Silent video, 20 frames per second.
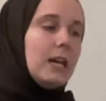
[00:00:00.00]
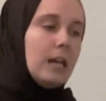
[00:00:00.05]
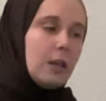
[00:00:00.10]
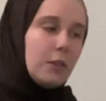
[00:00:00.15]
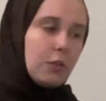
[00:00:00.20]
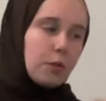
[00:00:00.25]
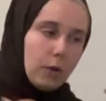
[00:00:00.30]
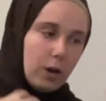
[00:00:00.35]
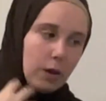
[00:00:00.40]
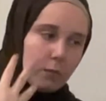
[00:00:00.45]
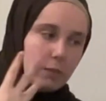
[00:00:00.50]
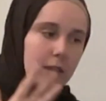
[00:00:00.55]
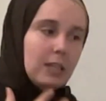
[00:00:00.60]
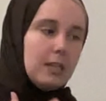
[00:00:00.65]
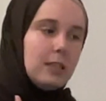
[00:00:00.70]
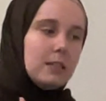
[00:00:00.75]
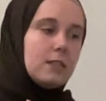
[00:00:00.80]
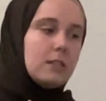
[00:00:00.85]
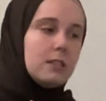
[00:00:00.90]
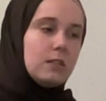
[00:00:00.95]
throughout
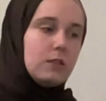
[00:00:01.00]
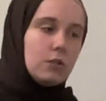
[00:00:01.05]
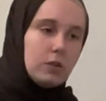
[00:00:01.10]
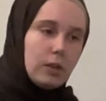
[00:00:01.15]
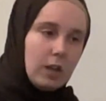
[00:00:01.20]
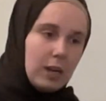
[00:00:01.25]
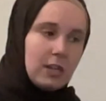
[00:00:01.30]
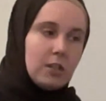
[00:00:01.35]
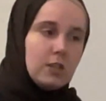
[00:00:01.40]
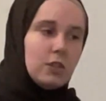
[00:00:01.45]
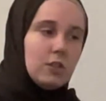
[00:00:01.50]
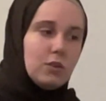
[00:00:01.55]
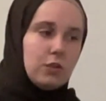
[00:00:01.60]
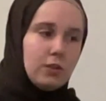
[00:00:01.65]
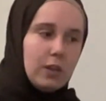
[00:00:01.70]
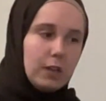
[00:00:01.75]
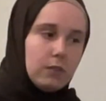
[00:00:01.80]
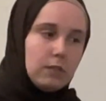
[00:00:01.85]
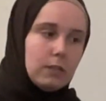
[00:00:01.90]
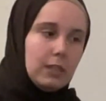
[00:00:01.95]
these strategies,
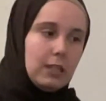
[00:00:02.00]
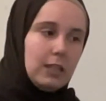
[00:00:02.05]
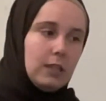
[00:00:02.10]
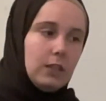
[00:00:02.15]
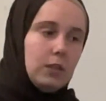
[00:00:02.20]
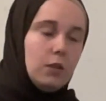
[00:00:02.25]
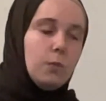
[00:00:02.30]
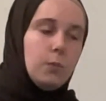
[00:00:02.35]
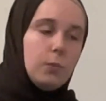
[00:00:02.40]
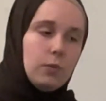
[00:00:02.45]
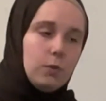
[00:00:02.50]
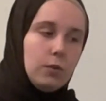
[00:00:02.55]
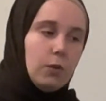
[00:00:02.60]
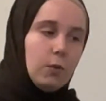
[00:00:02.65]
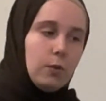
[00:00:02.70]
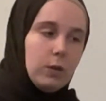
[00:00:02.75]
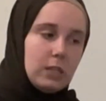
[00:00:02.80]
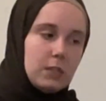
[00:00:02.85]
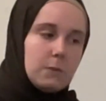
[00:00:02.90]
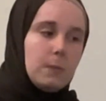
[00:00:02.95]
generally, you will
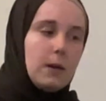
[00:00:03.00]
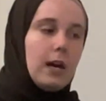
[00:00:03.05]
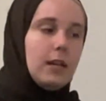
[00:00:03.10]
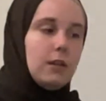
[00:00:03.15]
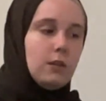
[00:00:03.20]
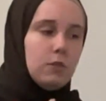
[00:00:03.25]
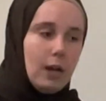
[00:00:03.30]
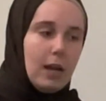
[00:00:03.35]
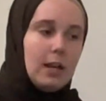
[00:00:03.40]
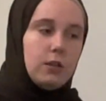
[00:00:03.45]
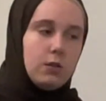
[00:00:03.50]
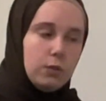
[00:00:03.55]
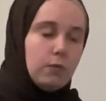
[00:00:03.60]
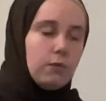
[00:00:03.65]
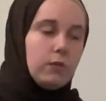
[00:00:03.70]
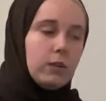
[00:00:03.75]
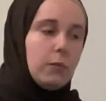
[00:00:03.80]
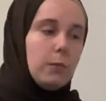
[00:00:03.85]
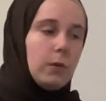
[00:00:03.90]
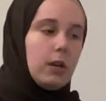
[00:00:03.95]
notice, but I do
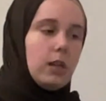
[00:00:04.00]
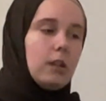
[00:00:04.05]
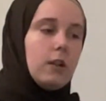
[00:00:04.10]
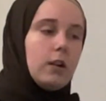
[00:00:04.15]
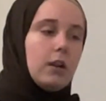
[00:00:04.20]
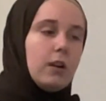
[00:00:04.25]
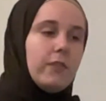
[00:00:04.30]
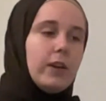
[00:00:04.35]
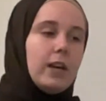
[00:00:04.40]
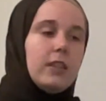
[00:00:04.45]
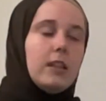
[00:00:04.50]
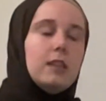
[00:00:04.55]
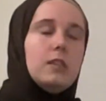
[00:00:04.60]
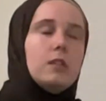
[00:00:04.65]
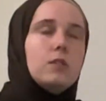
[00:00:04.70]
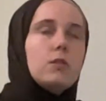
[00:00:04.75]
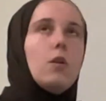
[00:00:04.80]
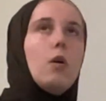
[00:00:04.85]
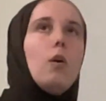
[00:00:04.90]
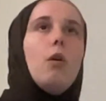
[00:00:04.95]
really want to clarify that these
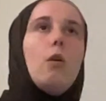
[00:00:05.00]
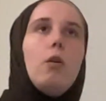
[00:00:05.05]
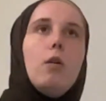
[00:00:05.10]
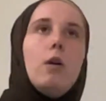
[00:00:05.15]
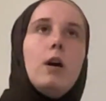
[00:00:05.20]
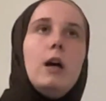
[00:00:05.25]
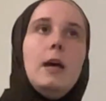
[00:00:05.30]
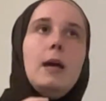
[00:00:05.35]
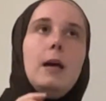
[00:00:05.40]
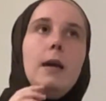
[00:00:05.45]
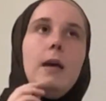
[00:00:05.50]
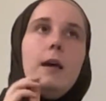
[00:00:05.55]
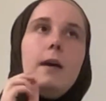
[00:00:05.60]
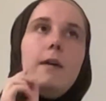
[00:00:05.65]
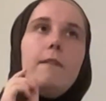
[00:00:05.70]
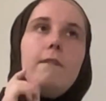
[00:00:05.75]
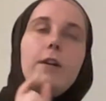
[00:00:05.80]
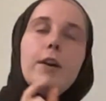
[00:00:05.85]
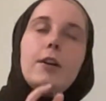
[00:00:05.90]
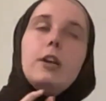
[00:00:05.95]
are all
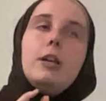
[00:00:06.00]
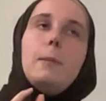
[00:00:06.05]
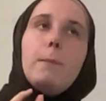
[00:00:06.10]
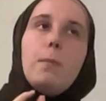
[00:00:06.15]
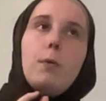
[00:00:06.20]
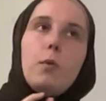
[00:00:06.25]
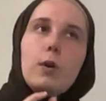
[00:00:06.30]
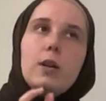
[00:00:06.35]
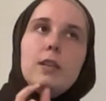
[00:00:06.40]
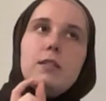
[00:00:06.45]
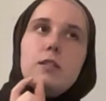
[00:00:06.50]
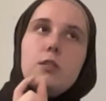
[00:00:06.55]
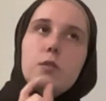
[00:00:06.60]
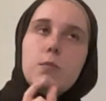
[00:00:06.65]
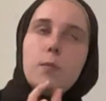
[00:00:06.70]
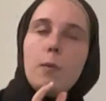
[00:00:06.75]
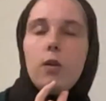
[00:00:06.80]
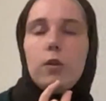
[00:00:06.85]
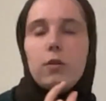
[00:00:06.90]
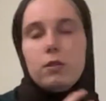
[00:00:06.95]
very important
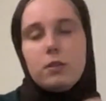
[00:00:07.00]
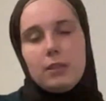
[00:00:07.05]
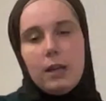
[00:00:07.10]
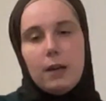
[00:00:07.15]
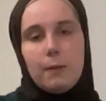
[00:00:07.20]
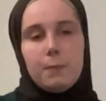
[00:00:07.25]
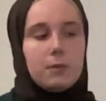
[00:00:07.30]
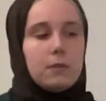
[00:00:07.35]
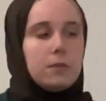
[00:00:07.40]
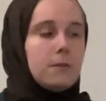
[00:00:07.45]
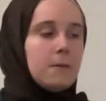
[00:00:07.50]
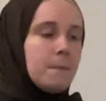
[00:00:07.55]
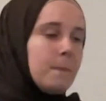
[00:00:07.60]
smaller steps.